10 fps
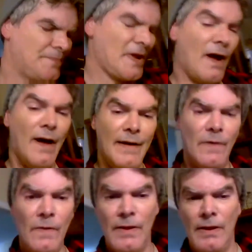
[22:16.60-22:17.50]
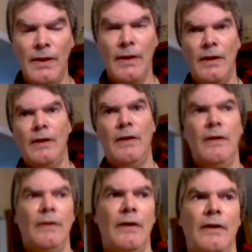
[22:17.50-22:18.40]
Kyle
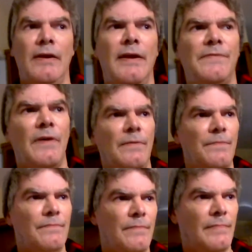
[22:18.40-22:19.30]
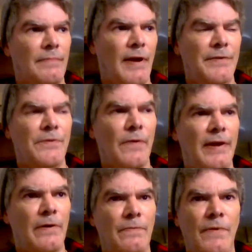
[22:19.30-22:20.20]
gets on. I enjoy
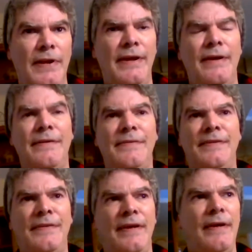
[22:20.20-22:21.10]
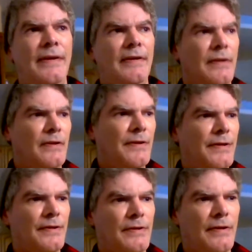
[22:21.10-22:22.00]
hearing what he has to say, and
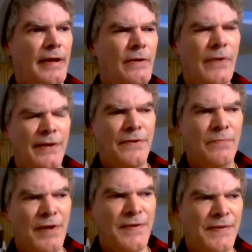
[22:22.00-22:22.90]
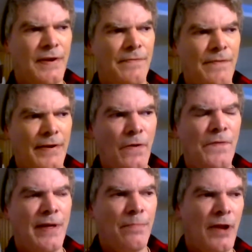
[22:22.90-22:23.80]
I don't get too much stuff. I know
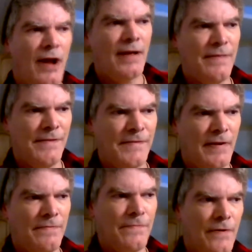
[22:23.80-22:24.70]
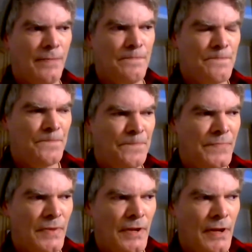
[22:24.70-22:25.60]
they block the stuff from
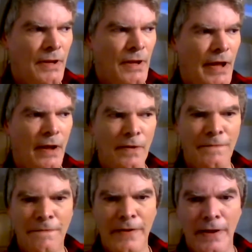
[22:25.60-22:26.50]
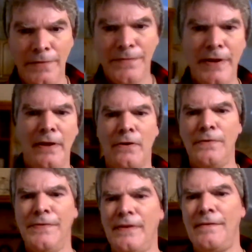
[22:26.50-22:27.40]
Ella Free. I used to get her
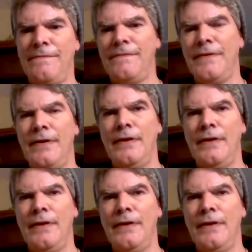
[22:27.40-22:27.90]
stuff,